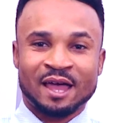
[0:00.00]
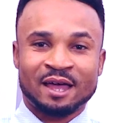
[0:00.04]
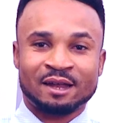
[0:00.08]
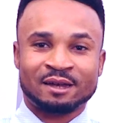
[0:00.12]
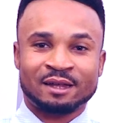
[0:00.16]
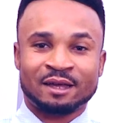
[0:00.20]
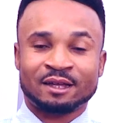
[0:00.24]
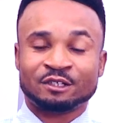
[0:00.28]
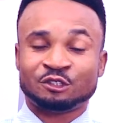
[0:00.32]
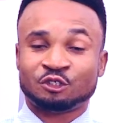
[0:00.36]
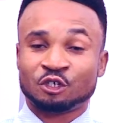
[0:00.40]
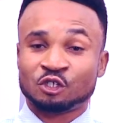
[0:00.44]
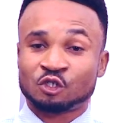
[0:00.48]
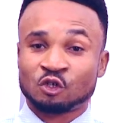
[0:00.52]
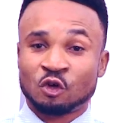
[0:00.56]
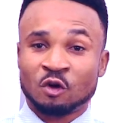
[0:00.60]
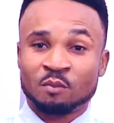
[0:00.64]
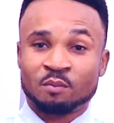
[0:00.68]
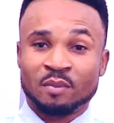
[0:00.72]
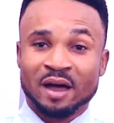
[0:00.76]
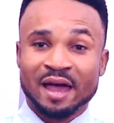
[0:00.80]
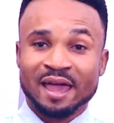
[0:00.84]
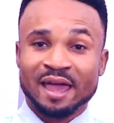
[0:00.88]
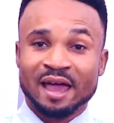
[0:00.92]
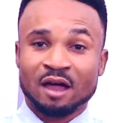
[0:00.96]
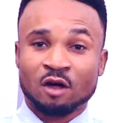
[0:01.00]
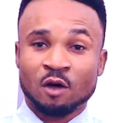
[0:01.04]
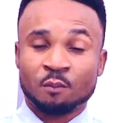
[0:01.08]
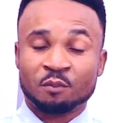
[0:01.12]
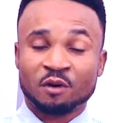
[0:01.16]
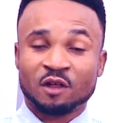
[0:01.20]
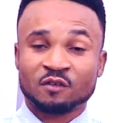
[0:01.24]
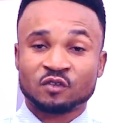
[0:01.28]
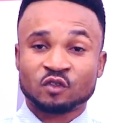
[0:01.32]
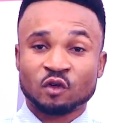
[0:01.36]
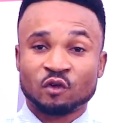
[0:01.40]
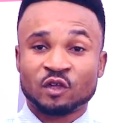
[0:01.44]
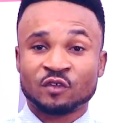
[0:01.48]
Ghana. Just gone by a
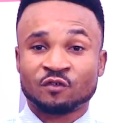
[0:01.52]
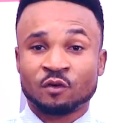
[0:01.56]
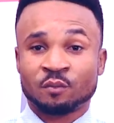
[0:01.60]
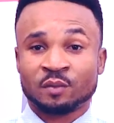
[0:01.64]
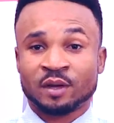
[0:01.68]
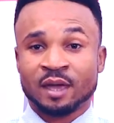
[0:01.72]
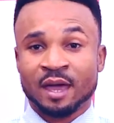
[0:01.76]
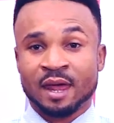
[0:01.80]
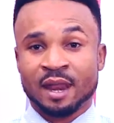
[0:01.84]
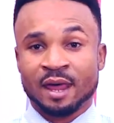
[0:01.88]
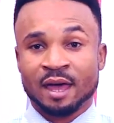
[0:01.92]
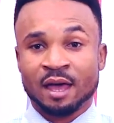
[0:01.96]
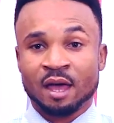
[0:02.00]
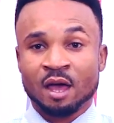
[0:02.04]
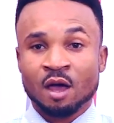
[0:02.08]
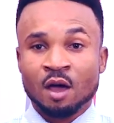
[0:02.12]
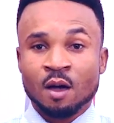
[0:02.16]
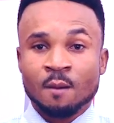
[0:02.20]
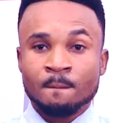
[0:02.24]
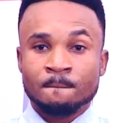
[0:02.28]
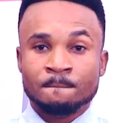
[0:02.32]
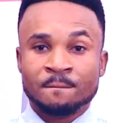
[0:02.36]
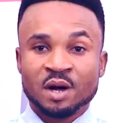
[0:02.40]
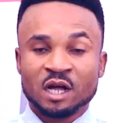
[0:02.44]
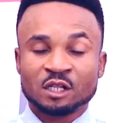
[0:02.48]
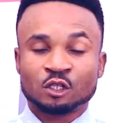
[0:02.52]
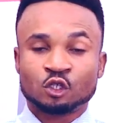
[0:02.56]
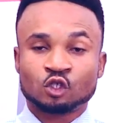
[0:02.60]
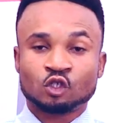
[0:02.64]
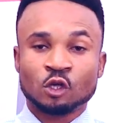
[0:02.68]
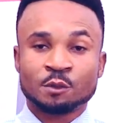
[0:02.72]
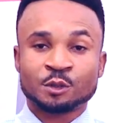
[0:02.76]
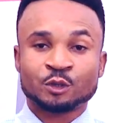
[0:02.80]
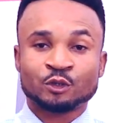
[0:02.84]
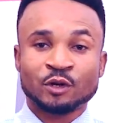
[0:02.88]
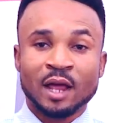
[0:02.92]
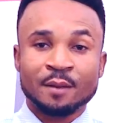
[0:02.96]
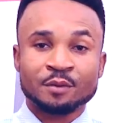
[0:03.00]
couple of stories from Ghana, but
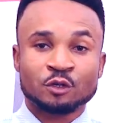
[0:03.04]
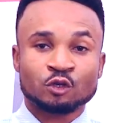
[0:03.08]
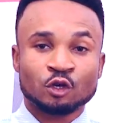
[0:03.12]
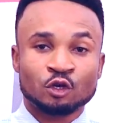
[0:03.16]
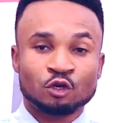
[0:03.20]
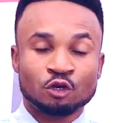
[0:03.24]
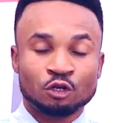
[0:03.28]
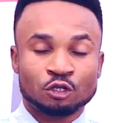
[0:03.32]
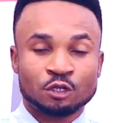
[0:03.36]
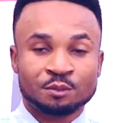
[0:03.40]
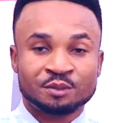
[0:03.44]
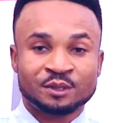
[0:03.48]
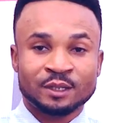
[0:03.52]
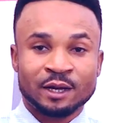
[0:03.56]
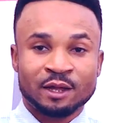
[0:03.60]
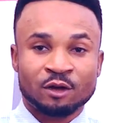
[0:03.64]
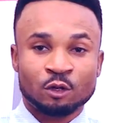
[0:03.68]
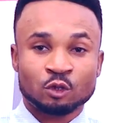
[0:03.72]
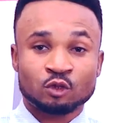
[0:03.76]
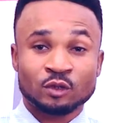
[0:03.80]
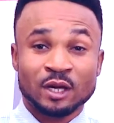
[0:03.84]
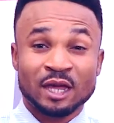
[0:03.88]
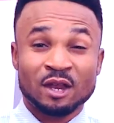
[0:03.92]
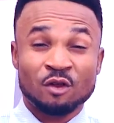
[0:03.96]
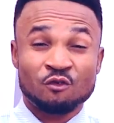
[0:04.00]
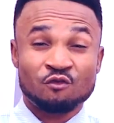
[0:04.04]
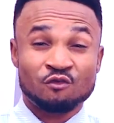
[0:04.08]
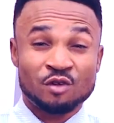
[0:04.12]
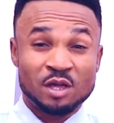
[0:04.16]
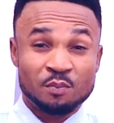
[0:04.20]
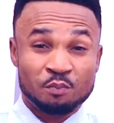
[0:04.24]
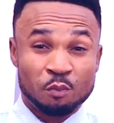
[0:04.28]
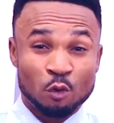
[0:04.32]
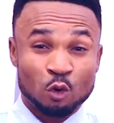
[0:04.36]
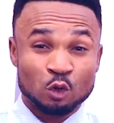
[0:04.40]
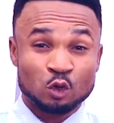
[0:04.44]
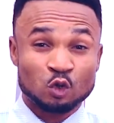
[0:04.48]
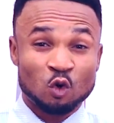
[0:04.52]
subscribe to our YouTube channel to get a
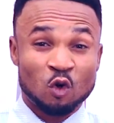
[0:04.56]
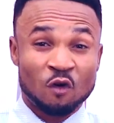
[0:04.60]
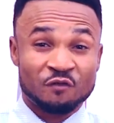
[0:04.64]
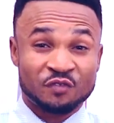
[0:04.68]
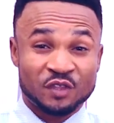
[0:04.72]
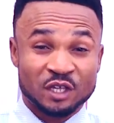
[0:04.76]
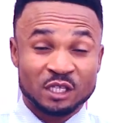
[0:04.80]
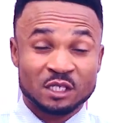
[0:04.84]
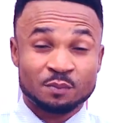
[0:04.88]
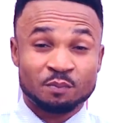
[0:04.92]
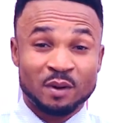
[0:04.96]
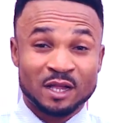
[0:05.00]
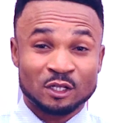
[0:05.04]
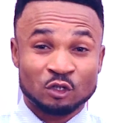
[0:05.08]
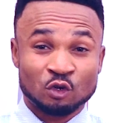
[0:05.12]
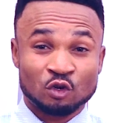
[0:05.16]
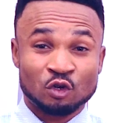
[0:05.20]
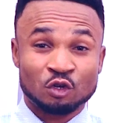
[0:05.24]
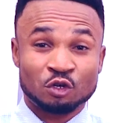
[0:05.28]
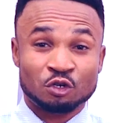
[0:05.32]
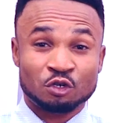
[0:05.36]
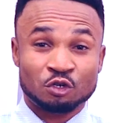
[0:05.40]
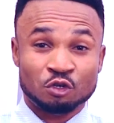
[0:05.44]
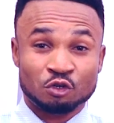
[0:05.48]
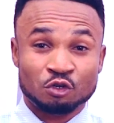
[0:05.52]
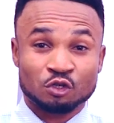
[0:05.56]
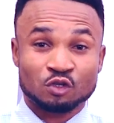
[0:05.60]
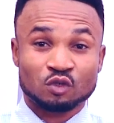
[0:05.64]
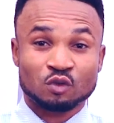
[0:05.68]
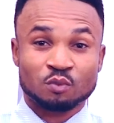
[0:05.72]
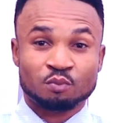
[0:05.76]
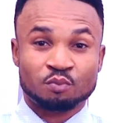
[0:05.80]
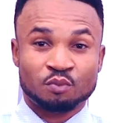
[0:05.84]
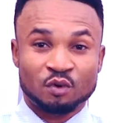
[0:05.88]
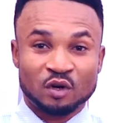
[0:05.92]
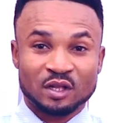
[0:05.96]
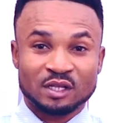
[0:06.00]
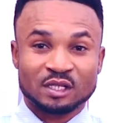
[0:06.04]
repost of this particular news
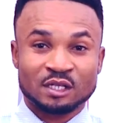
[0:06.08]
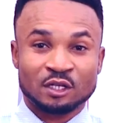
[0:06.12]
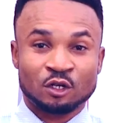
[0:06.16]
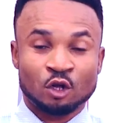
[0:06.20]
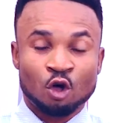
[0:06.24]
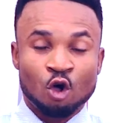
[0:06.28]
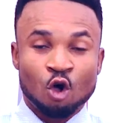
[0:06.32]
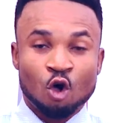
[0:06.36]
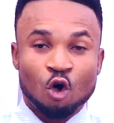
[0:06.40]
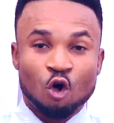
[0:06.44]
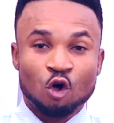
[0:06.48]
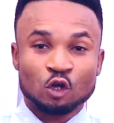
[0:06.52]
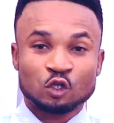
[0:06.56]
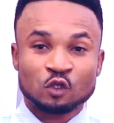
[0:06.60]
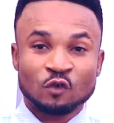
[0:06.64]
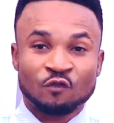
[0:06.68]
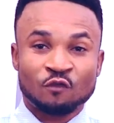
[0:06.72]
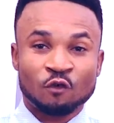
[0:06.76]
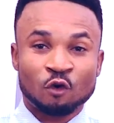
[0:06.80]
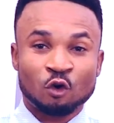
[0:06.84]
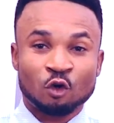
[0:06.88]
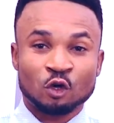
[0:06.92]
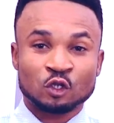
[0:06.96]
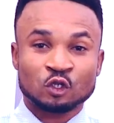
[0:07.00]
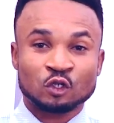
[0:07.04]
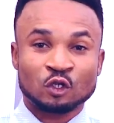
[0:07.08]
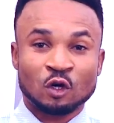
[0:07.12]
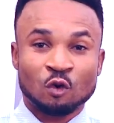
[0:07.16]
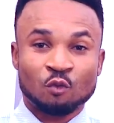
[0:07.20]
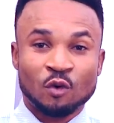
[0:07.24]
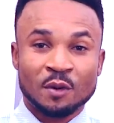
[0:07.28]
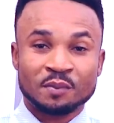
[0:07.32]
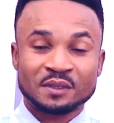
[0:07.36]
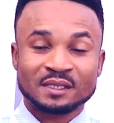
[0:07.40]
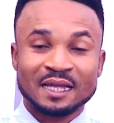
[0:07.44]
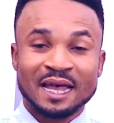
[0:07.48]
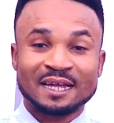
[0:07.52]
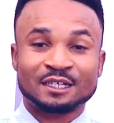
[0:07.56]
bulletin. Also follow us on our
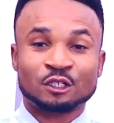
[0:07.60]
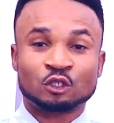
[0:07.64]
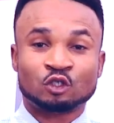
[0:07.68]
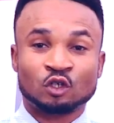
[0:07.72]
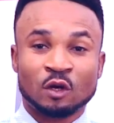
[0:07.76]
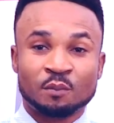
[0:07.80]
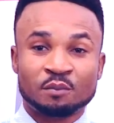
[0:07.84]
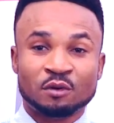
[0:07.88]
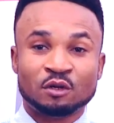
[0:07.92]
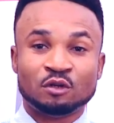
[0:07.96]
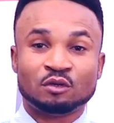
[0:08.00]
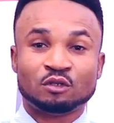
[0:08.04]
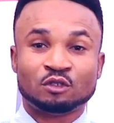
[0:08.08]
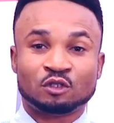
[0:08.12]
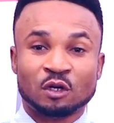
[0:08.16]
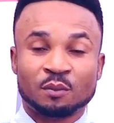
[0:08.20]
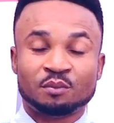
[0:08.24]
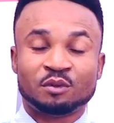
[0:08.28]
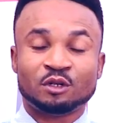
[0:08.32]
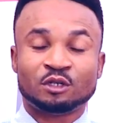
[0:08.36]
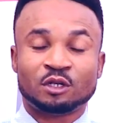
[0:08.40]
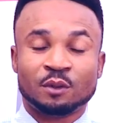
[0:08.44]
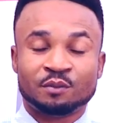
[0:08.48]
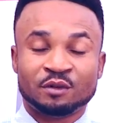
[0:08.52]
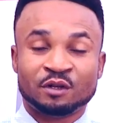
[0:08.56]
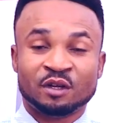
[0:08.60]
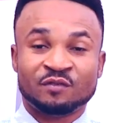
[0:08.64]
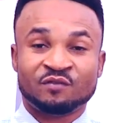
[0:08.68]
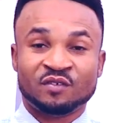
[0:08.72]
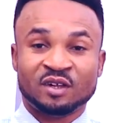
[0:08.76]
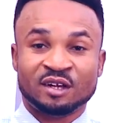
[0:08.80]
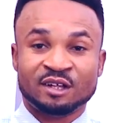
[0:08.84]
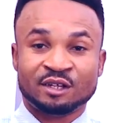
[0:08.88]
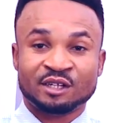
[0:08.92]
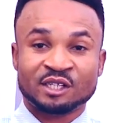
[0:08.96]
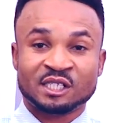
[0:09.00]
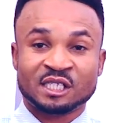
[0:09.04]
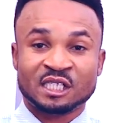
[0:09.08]
website
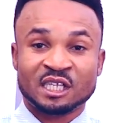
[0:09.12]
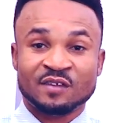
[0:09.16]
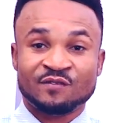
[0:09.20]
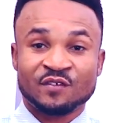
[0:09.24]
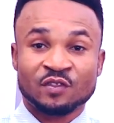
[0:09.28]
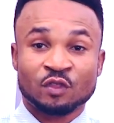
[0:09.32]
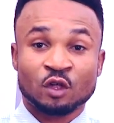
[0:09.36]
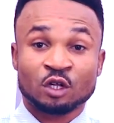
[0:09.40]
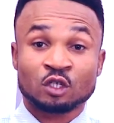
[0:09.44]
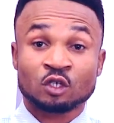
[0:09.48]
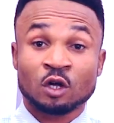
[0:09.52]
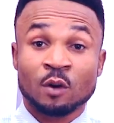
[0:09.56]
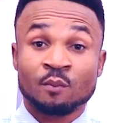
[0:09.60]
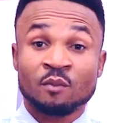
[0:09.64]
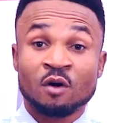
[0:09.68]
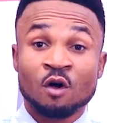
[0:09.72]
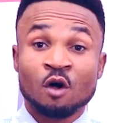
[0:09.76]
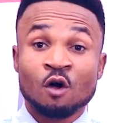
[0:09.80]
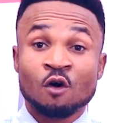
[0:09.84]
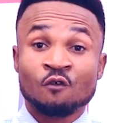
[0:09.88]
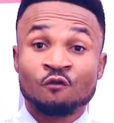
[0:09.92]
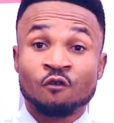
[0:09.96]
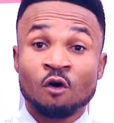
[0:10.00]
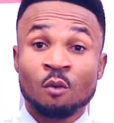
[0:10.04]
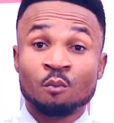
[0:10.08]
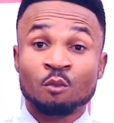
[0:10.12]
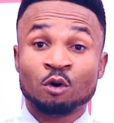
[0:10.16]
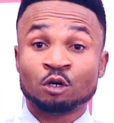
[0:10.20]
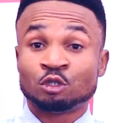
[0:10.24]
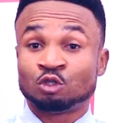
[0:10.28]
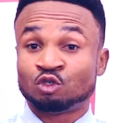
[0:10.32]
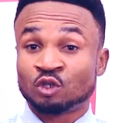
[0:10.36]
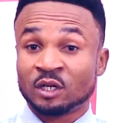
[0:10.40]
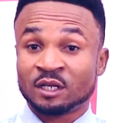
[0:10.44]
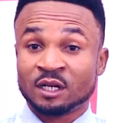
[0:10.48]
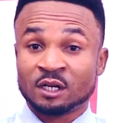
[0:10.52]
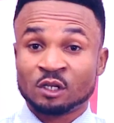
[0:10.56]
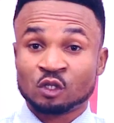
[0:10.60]
www.vnationtv.com for more
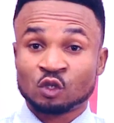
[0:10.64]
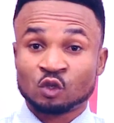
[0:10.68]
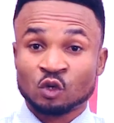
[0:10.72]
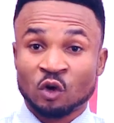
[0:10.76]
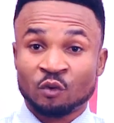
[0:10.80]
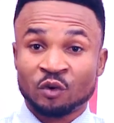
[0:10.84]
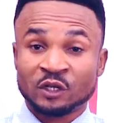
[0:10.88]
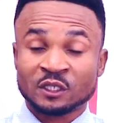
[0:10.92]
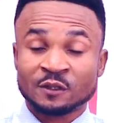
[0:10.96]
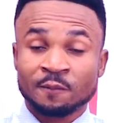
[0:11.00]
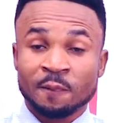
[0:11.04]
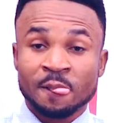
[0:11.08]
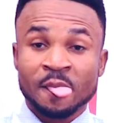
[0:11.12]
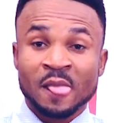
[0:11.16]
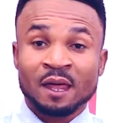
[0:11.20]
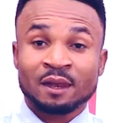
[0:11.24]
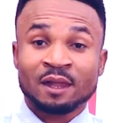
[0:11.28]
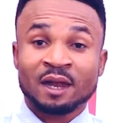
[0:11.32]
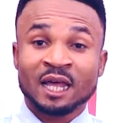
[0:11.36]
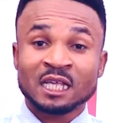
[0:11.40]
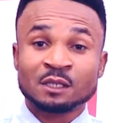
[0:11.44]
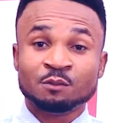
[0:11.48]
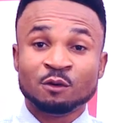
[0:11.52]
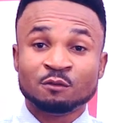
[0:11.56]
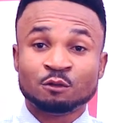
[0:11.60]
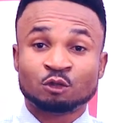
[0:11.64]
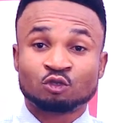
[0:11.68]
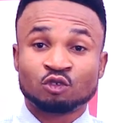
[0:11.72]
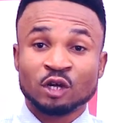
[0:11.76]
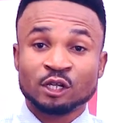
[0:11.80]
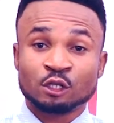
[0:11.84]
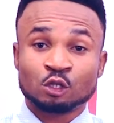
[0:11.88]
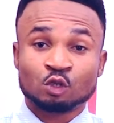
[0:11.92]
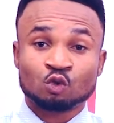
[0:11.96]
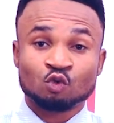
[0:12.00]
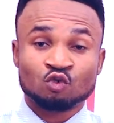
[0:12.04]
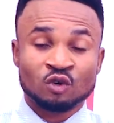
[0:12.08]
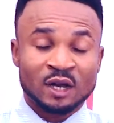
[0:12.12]
trending stories. Now let's move
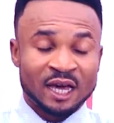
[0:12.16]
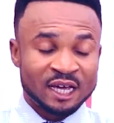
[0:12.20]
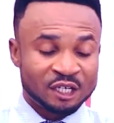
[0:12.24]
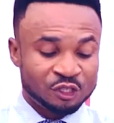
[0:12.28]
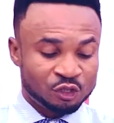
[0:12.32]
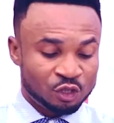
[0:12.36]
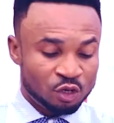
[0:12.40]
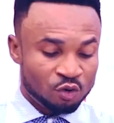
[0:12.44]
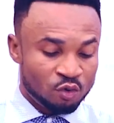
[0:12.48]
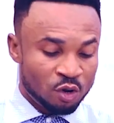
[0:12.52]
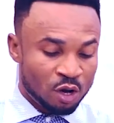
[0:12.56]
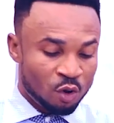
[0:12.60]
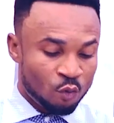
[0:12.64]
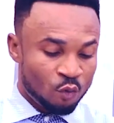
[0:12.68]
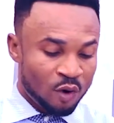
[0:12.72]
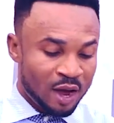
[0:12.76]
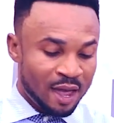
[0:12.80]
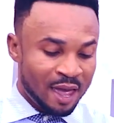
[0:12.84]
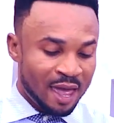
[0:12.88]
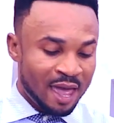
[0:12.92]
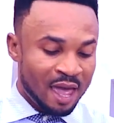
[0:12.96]
straight to Nigeria, where